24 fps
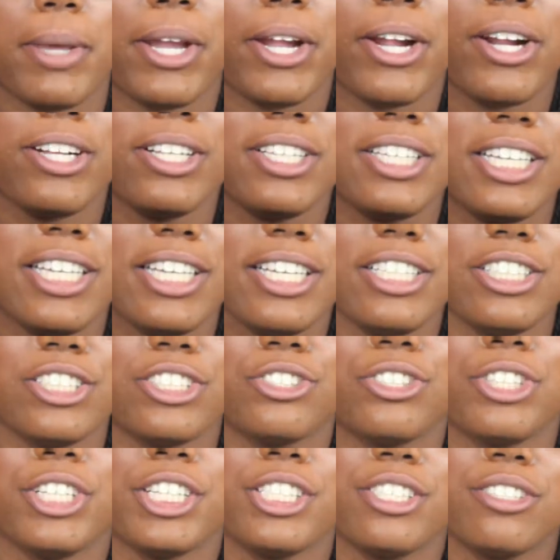It
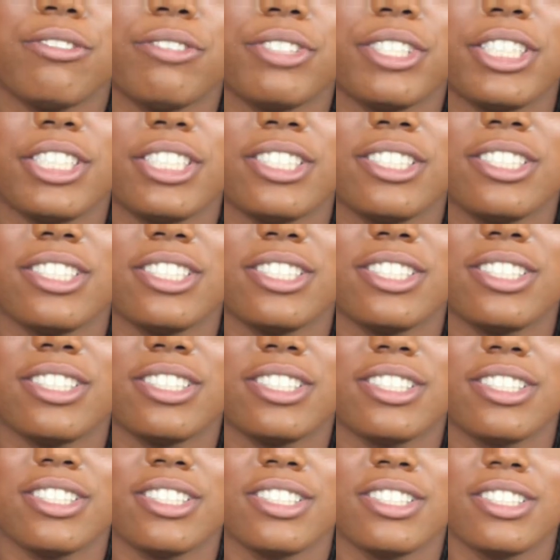barely
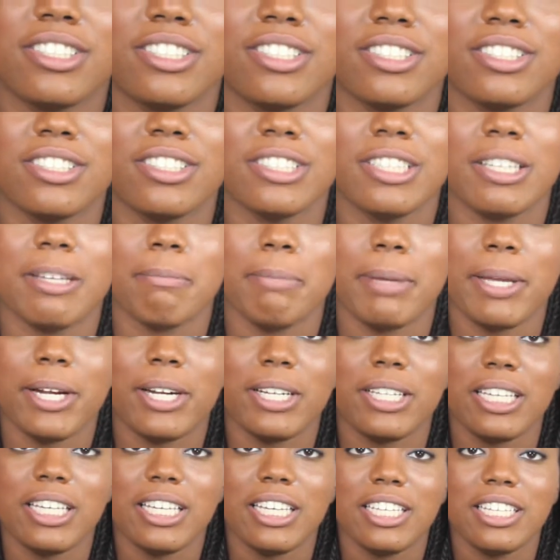transfers.
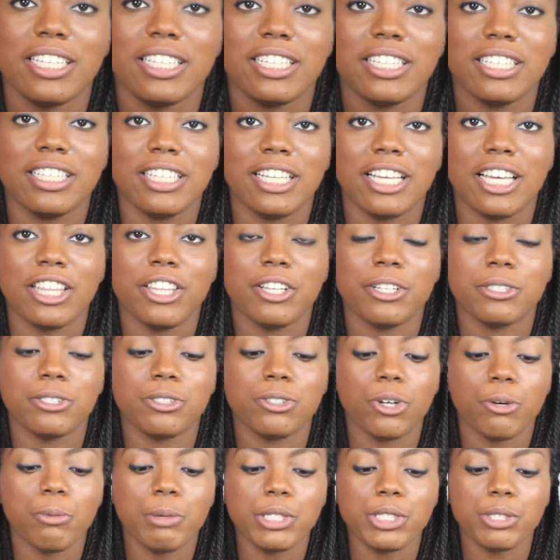Barely.
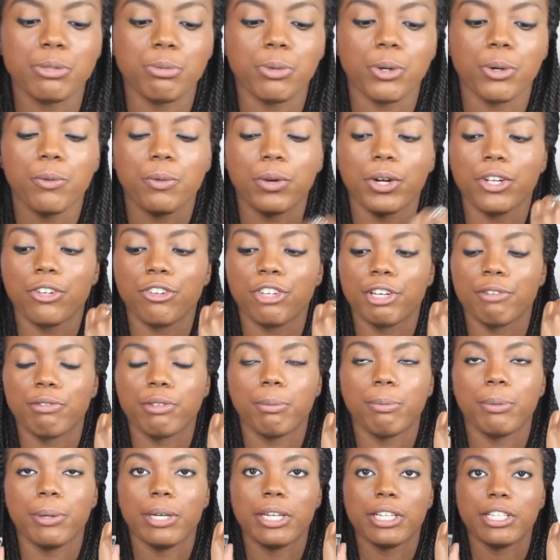And there's so much more
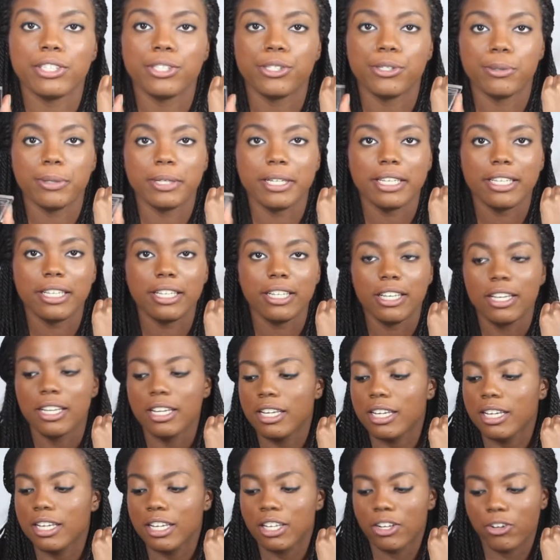work you have to put into it
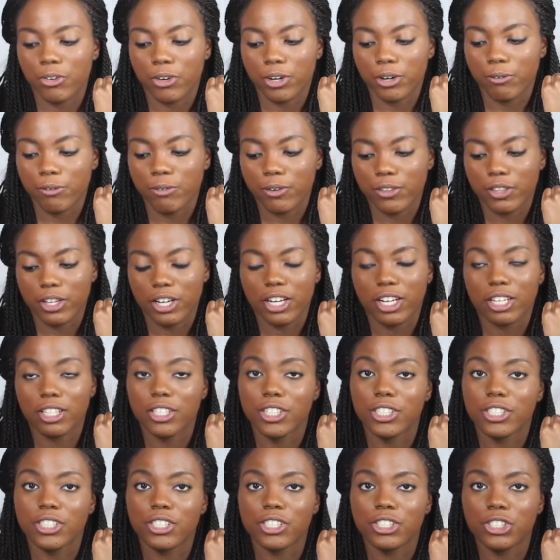in order for the
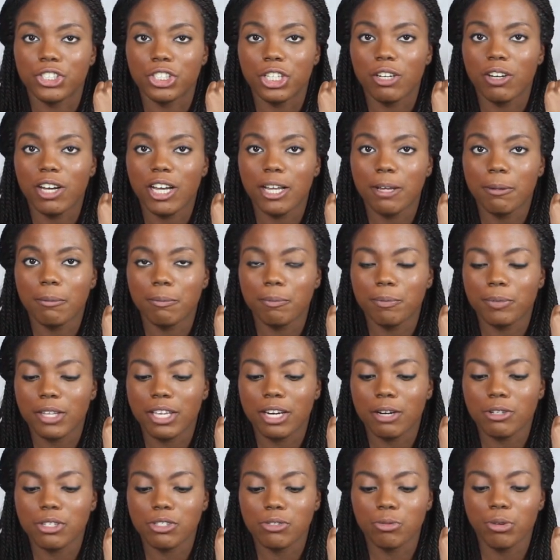colors to show up.
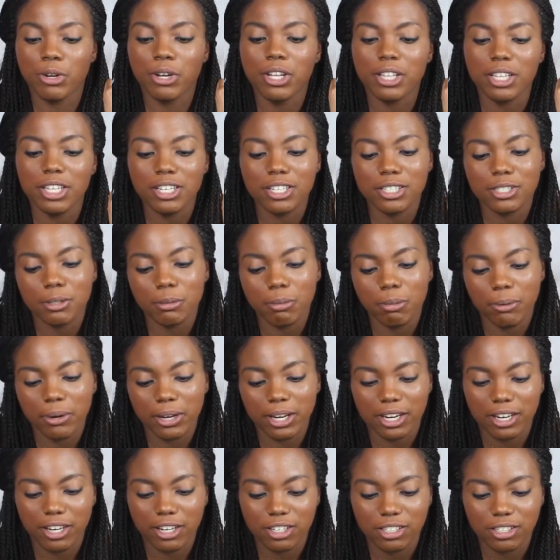And I was really
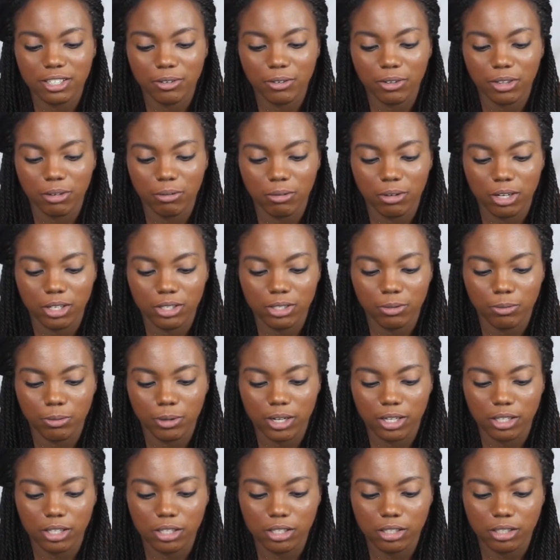disappointed because I really
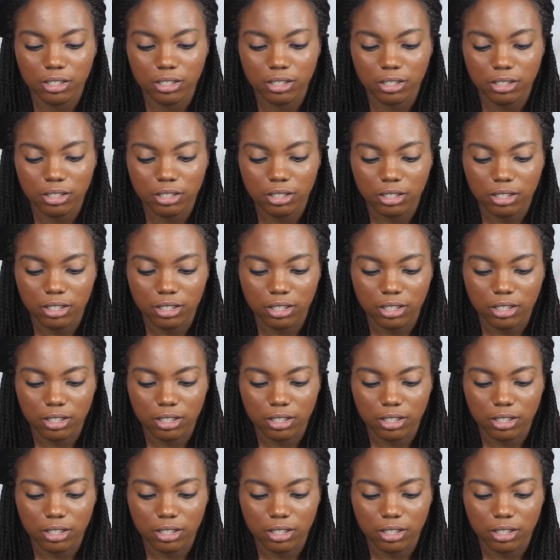wanted to wear this.